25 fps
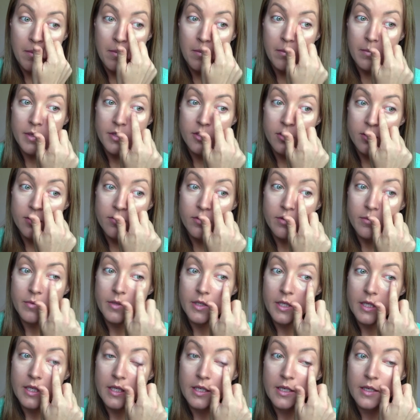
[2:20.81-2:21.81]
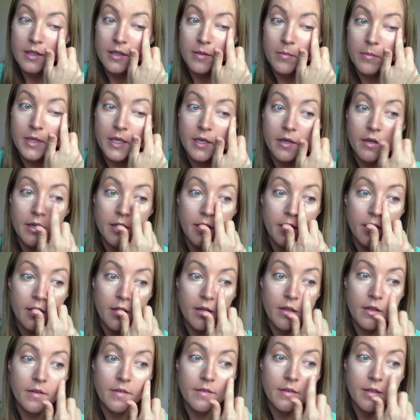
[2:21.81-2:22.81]
but just from looking in the mirror here, it
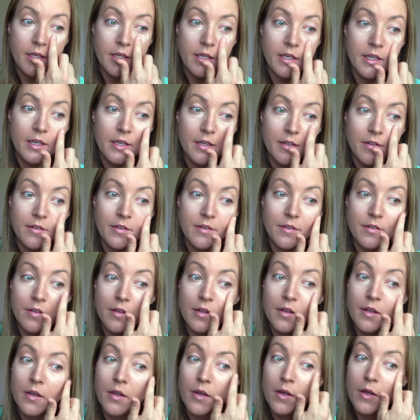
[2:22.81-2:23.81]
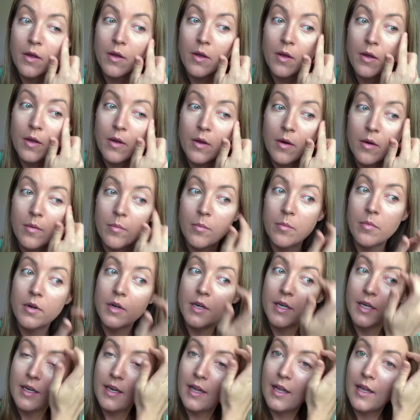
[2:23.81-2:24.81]
looks like it is
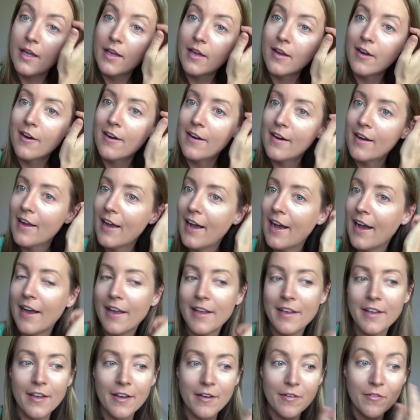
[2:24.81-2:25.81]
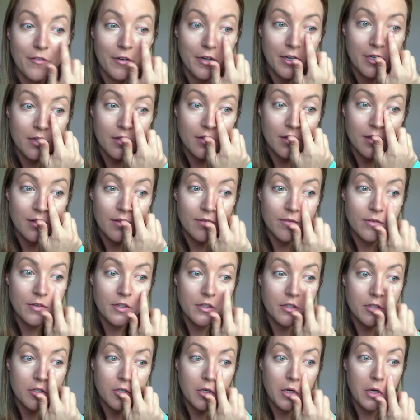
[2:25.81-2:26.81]
pretty dang high, high coverage, that's for
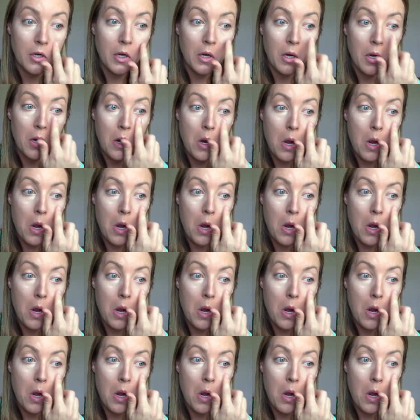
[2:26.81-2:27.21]
sure.